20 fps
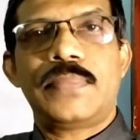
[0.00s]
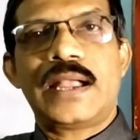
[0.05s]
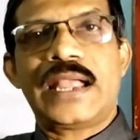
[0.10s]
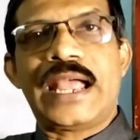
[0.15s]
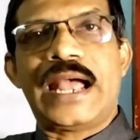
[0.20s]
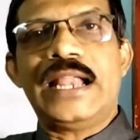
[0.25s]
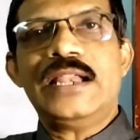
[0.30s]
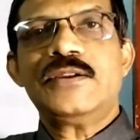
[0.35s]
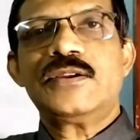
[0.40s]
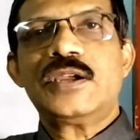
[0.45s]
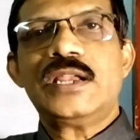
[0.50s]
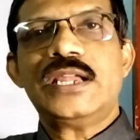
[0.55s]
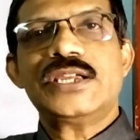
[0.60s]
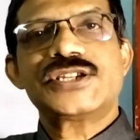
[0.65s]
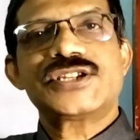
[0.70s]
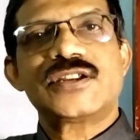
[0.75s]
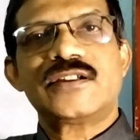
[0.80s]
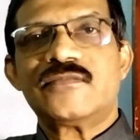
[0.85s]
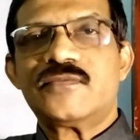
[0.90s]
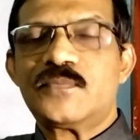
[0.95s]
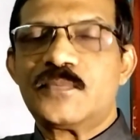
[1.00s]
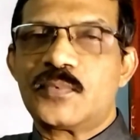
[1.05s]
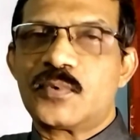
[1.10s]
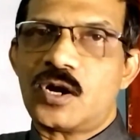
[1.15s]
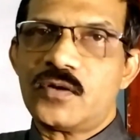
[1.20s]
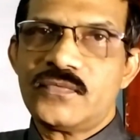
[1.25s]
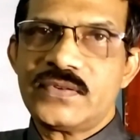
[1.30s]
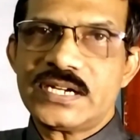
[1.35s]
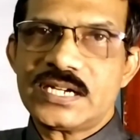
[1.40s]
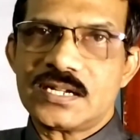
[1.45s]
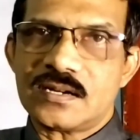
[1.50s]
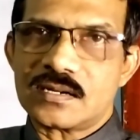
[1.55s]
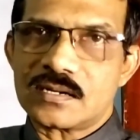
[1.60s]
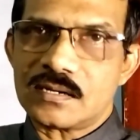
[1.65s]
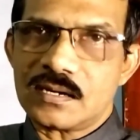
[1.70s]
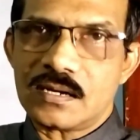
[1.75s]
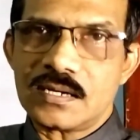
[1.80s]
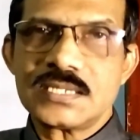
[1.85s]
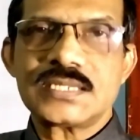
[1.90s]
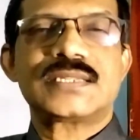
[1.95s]
calculation of profit or
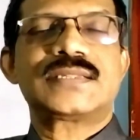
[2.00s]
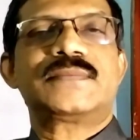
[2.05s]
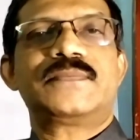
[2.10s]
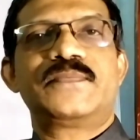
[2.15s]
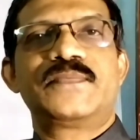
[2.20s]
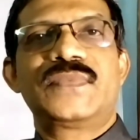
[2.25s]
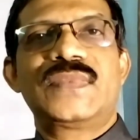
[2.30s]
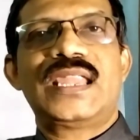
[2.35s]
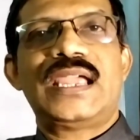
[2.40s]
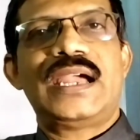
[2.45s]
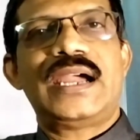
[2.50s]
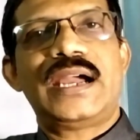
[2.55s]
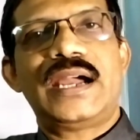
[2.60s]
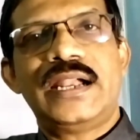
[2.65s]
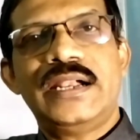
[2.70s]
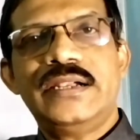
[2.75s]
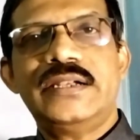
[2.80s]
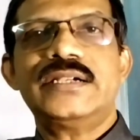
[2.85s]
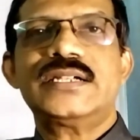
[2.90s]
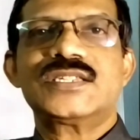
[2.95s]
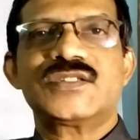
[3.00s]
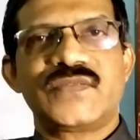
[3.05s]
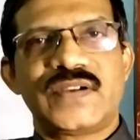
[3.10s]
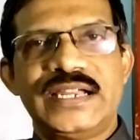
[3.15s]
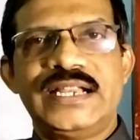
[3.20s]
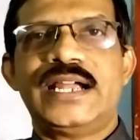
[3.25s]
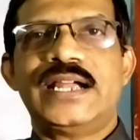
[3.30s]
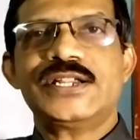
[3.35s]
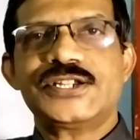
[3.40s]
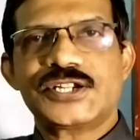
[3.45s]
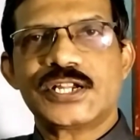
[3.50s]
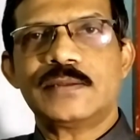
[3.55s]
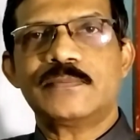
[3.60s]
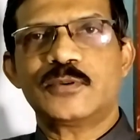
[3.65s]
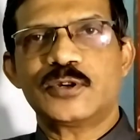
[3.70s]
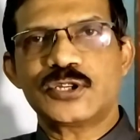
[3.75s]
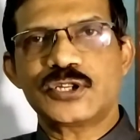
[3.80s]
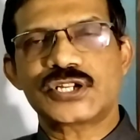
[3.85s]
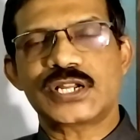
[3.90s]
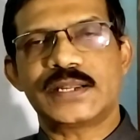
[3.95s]
loss and its financial
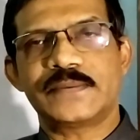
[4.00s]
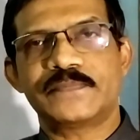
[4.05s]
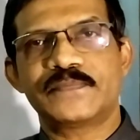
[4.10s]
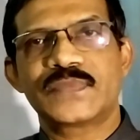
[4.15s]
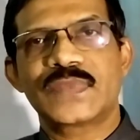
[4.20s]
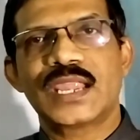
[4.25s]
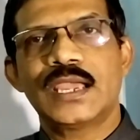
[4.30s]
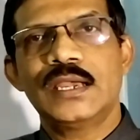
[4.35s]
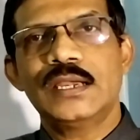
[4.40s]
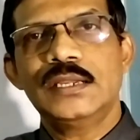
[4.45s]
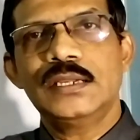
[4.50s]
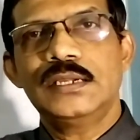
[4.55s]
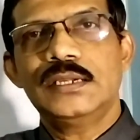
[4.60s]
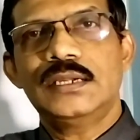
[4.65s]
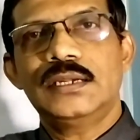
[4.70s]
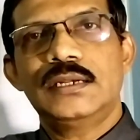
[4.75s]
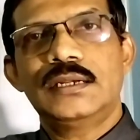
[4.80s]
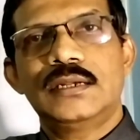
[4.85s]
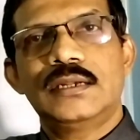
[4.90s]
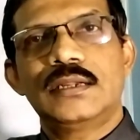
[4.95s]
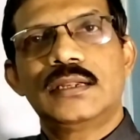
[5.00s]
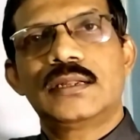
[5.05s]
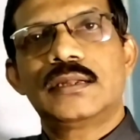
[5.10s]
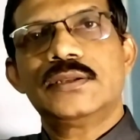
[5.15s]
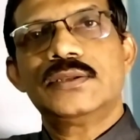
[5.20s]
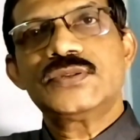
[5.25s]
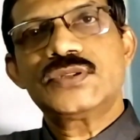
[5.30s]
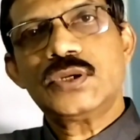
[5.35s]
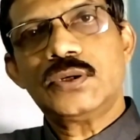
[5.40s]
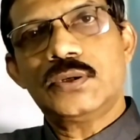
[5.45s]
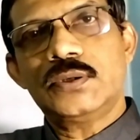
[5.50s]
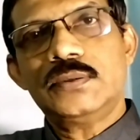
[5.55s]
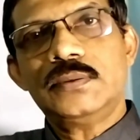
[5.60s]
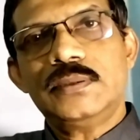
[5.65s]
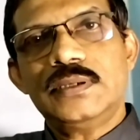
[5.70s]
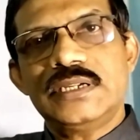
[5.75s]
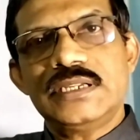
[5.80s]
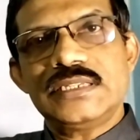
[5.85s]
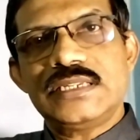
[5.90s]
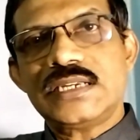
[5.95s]
position.
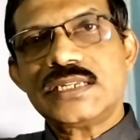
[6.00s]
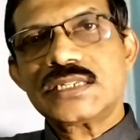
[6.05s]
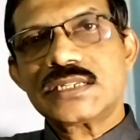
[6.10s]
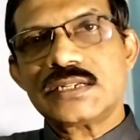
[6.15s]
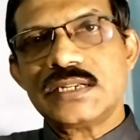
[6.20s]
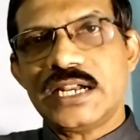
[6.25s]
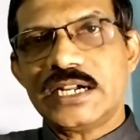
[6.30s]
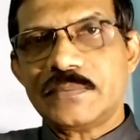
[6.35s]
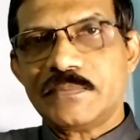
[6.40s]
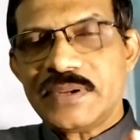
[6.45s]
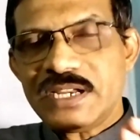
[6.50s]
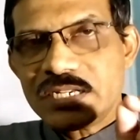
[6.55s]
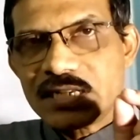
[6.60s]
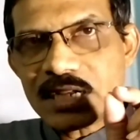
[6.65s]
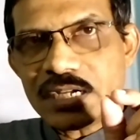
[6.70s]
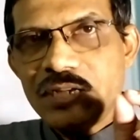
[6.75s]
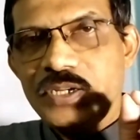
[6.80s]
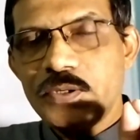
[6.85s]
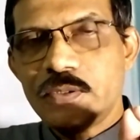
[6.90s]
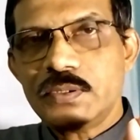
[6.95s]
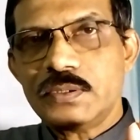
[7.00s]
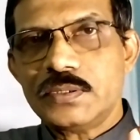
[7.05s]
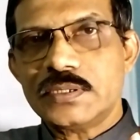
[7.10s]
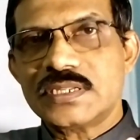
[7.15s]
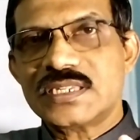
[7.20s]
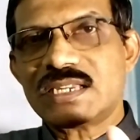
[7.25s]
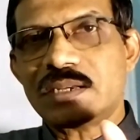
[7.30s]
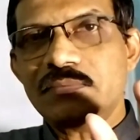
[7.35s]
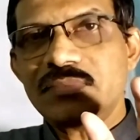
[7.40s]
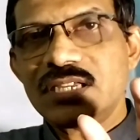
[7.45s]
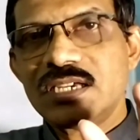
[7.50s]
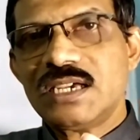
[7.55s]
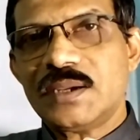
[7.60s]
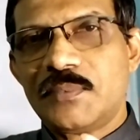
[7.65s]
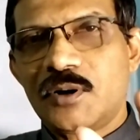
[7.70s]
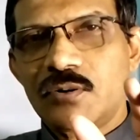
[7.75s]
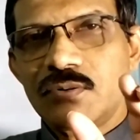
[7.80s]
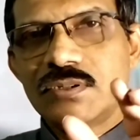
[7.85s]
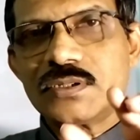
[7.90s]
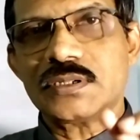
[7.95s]
So just let me tell you something
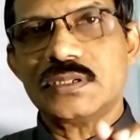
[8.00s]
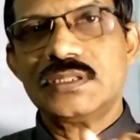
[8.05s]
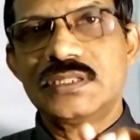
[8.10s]
about